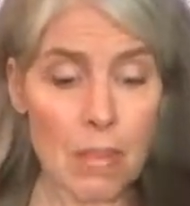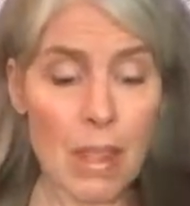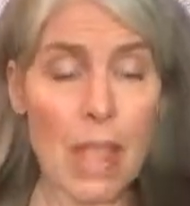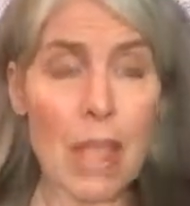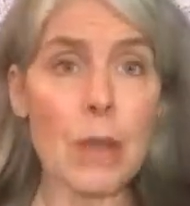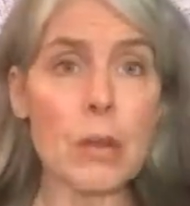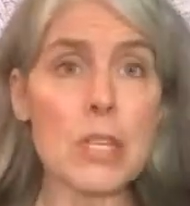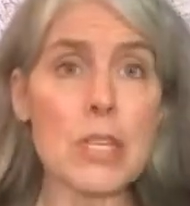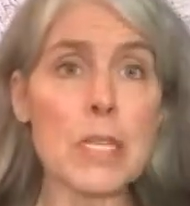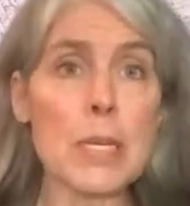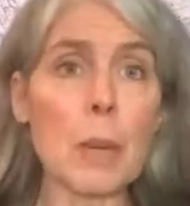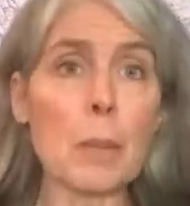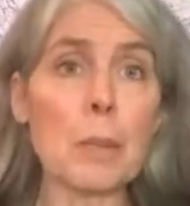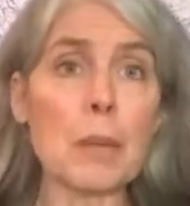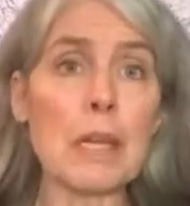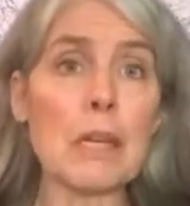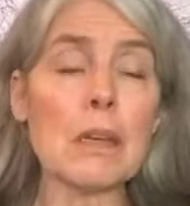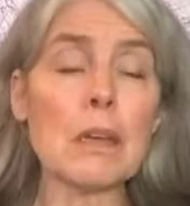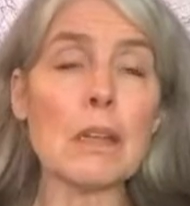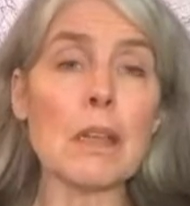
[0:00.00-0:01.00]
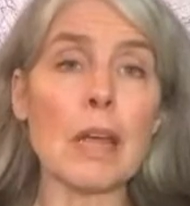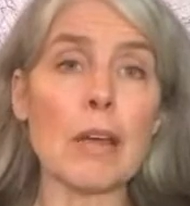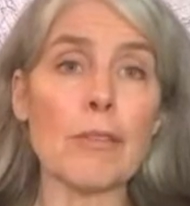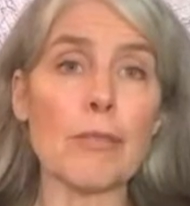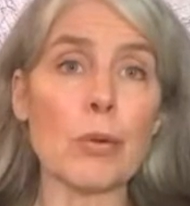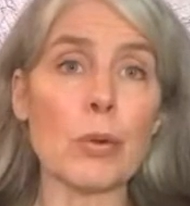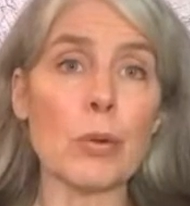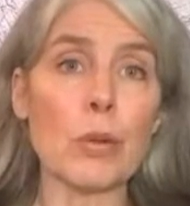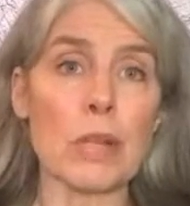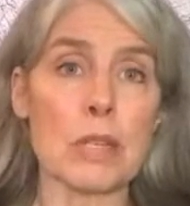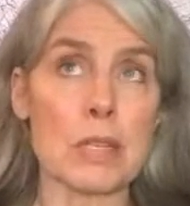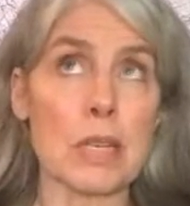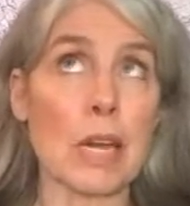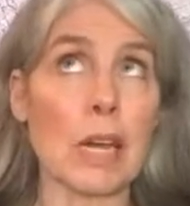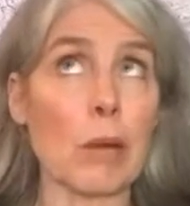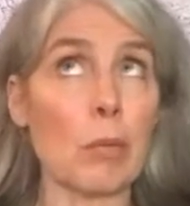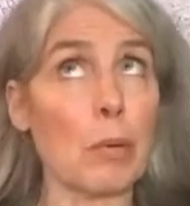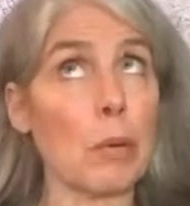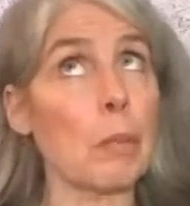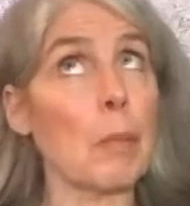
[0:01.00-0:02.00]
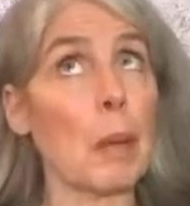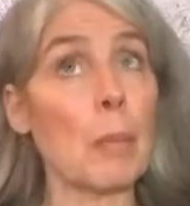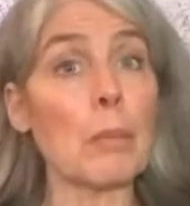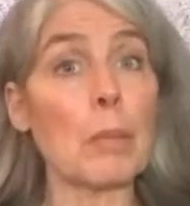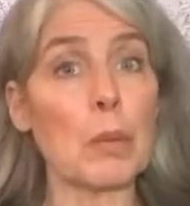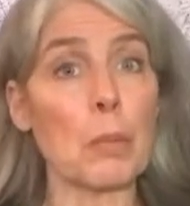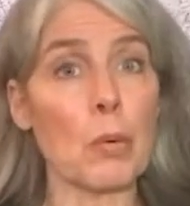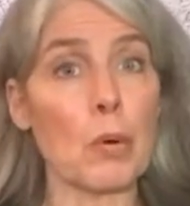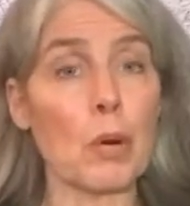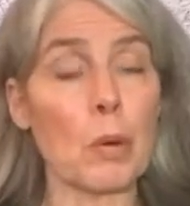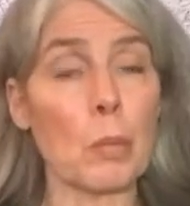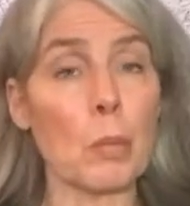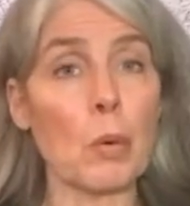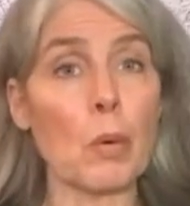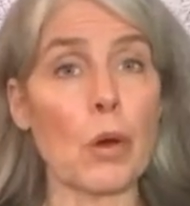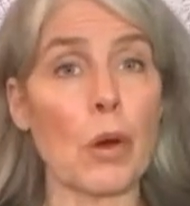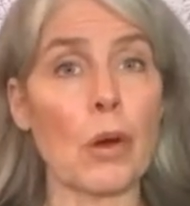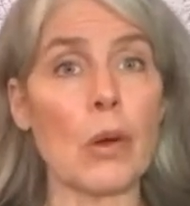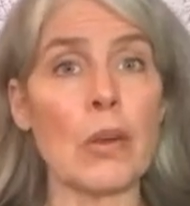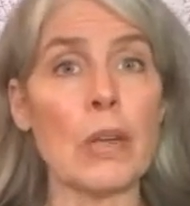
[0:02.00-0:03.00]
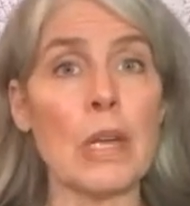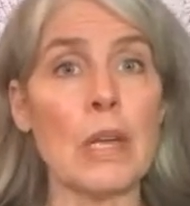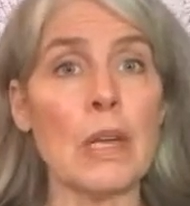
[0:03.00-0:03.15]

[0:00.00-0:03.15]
I'm stepped into that fullness, and I remember more and more.